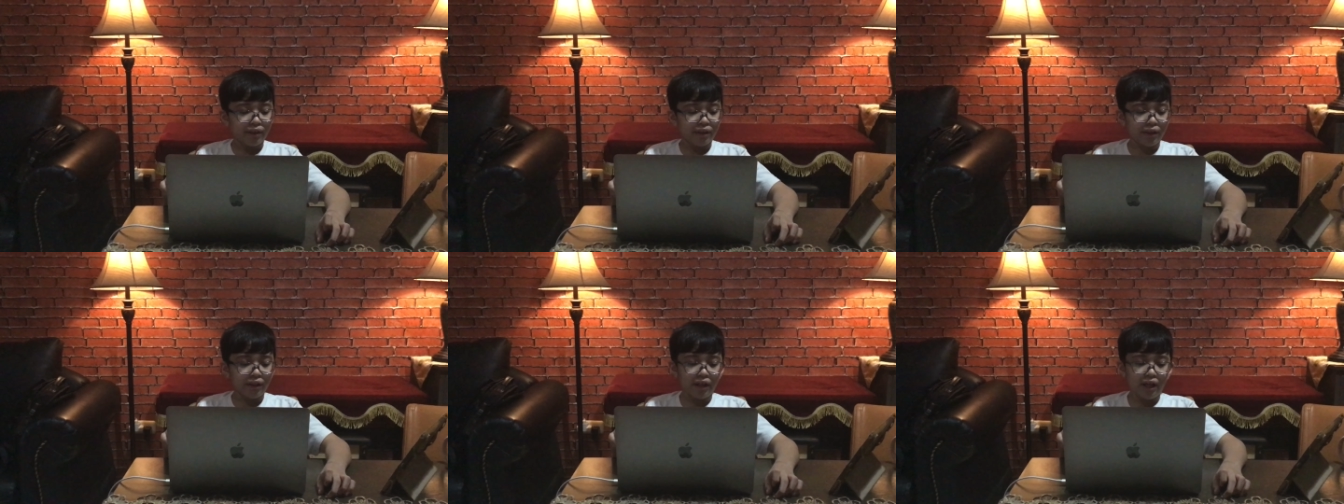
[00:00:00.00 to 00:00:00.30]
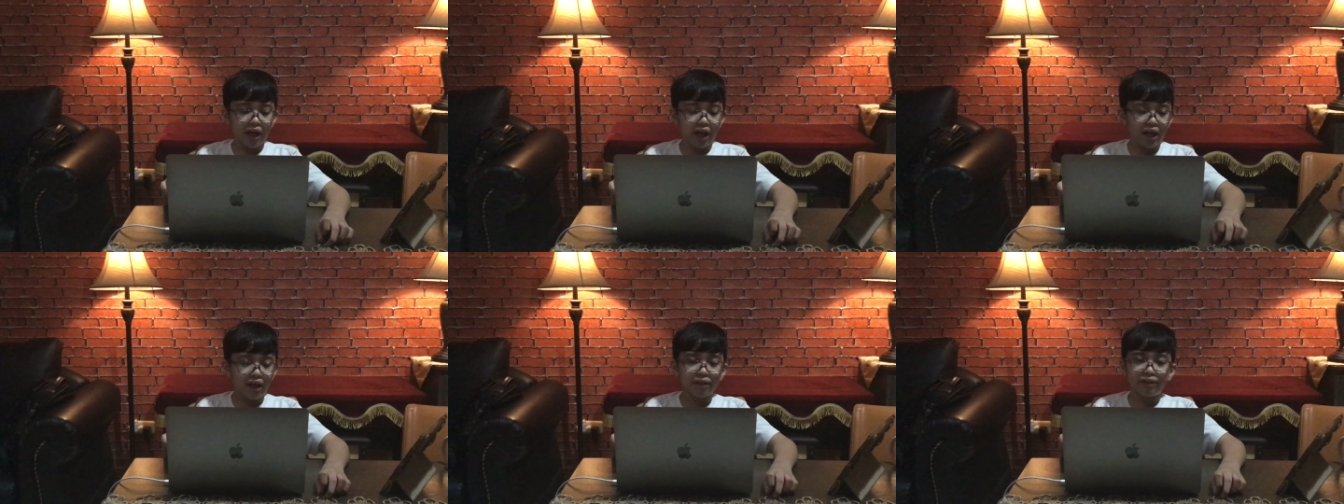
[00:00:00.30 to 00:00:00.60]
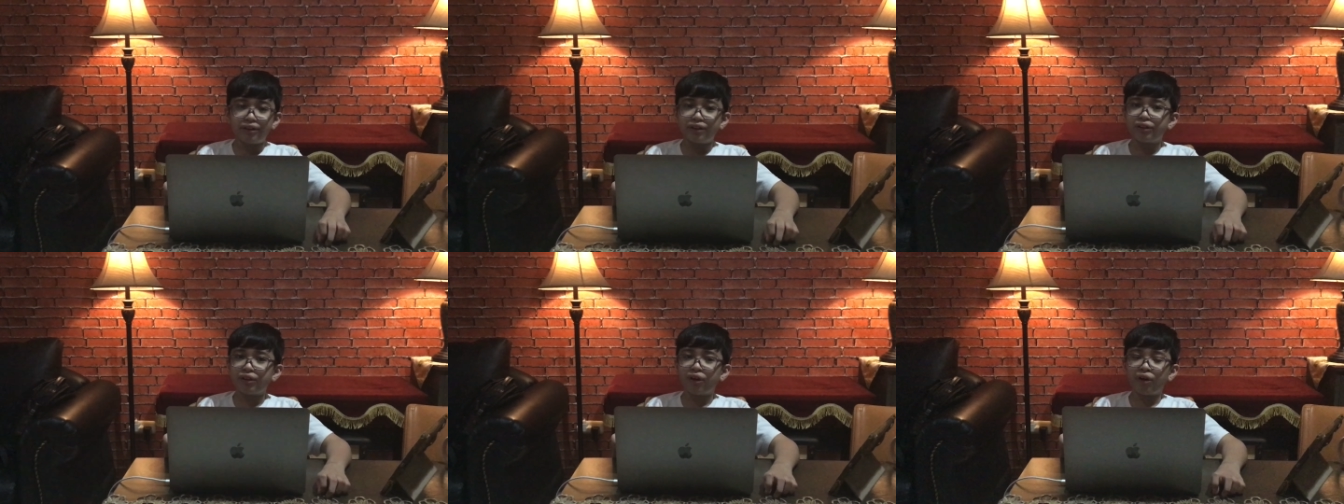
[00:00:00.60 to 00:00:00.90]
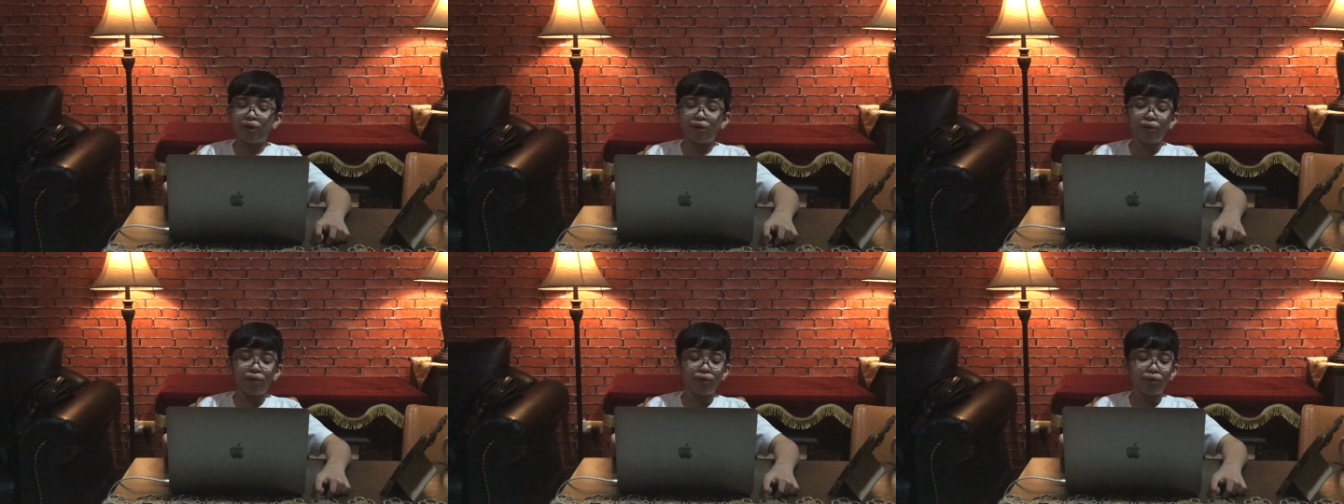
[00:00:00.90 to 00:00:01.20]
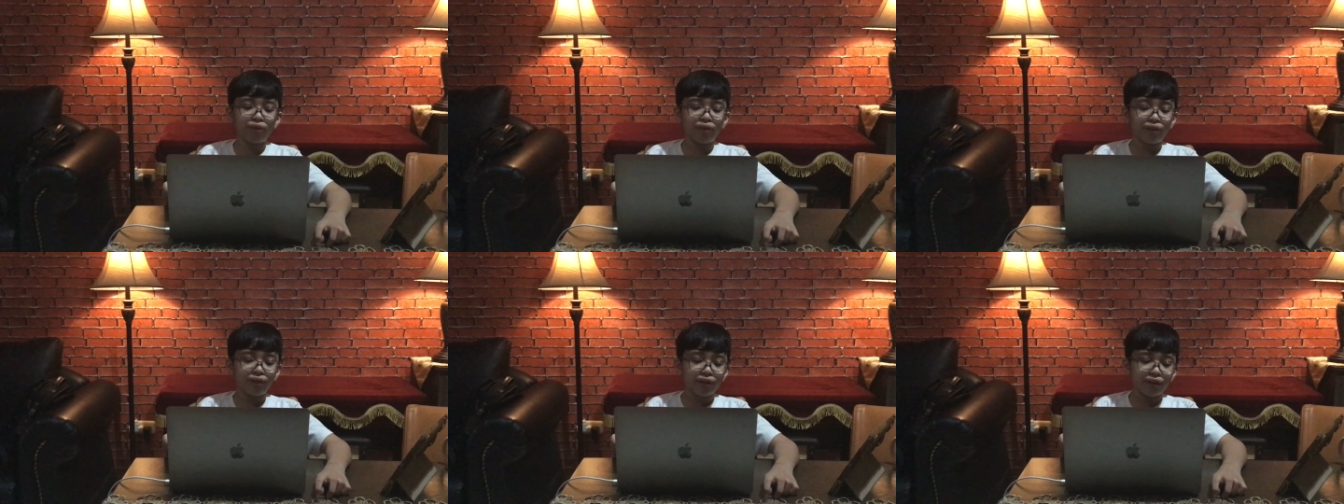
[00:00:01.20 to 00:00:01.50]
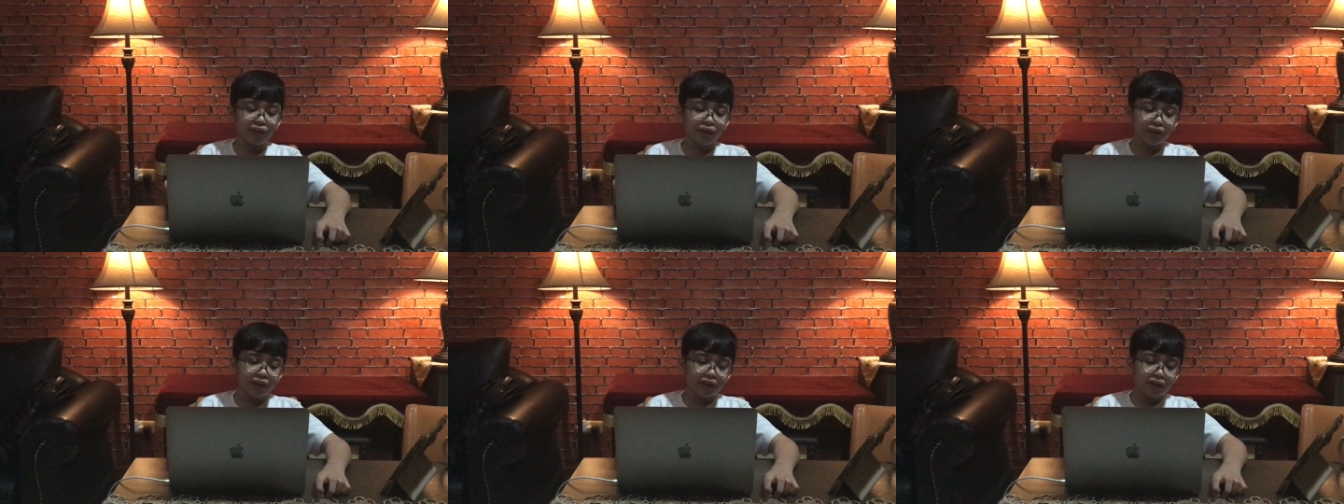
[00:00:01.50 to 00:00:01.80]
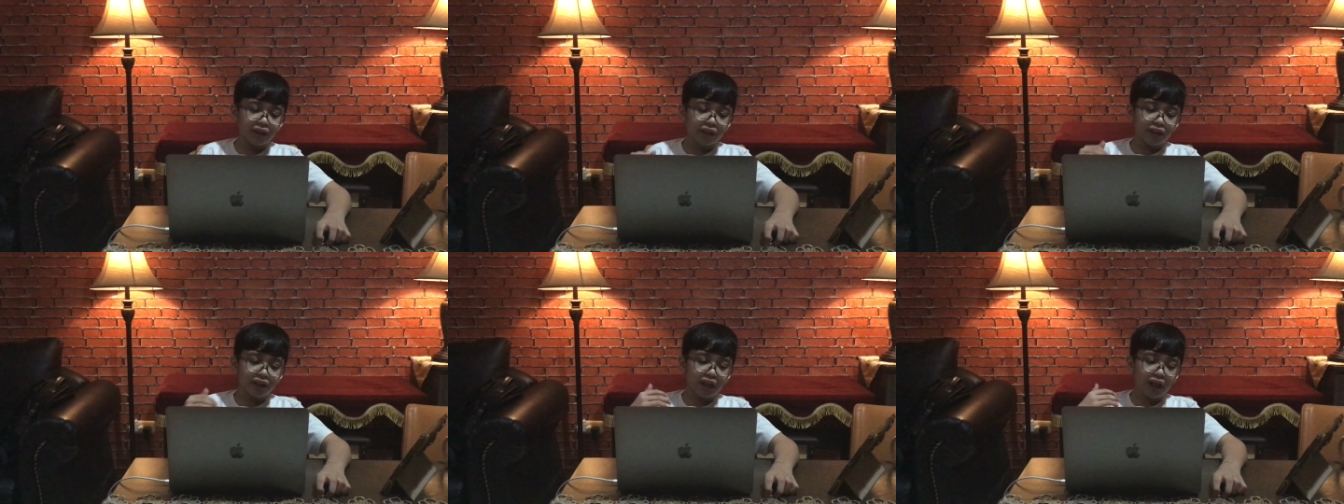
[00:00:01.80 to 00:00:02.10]
Yeah, so
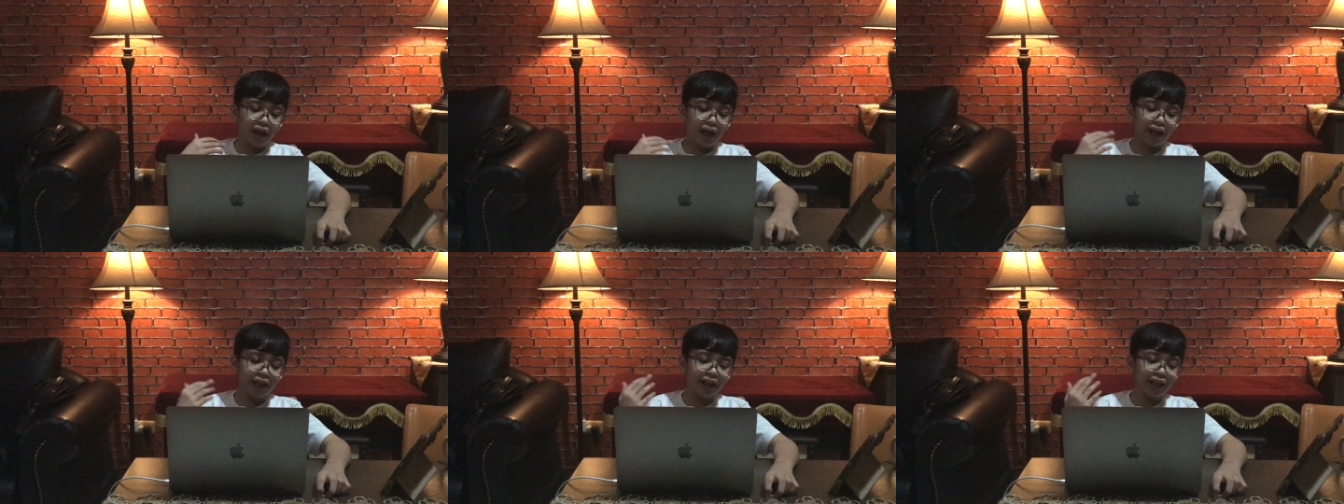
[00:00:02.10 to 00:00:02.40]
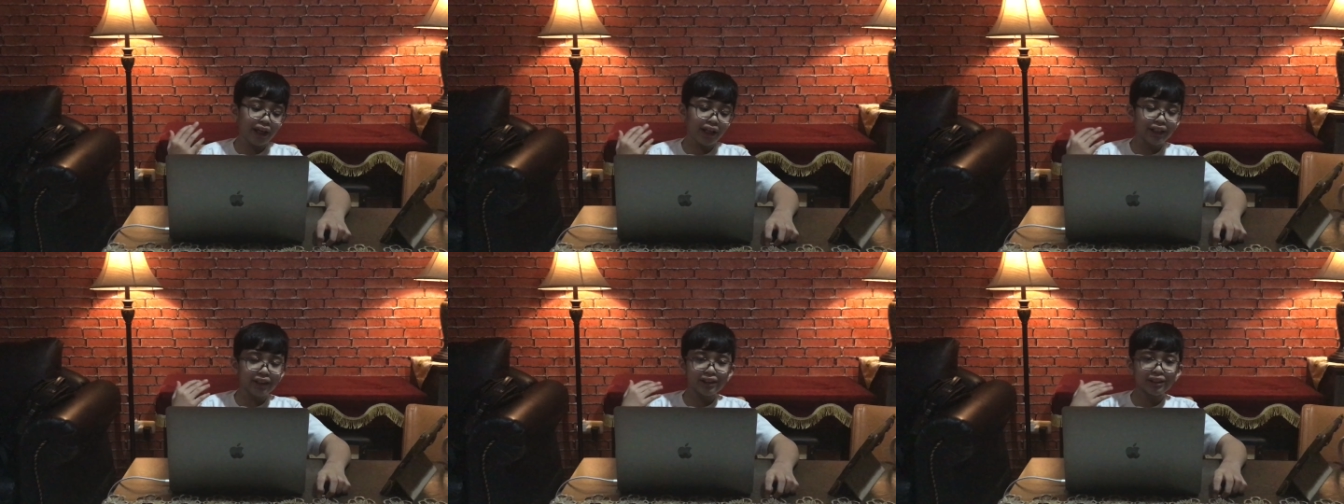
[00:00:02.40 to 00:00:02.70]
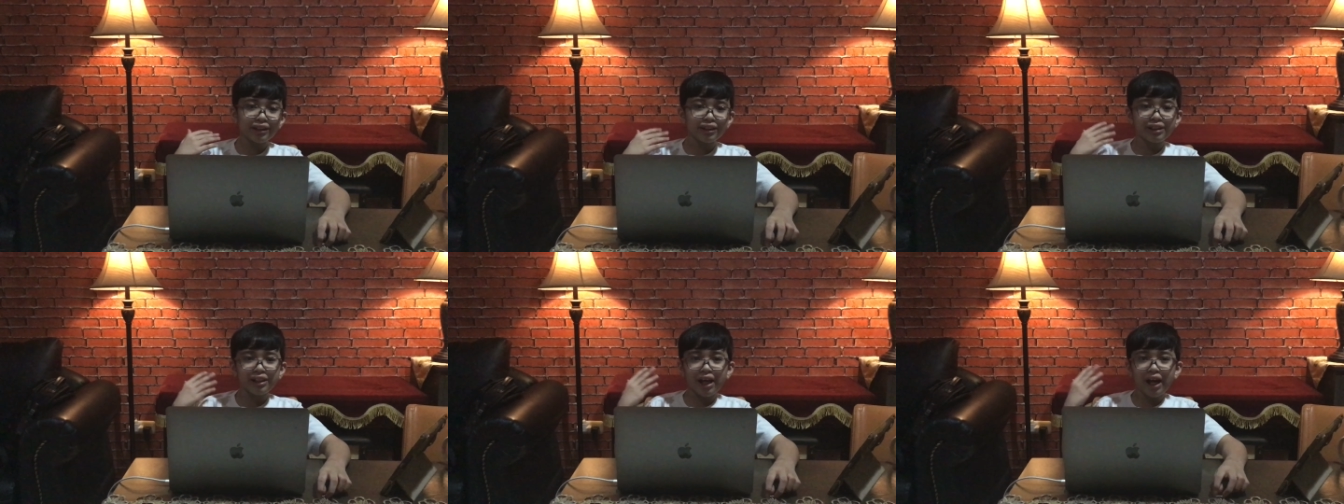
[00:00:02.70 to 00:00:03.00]
I guess,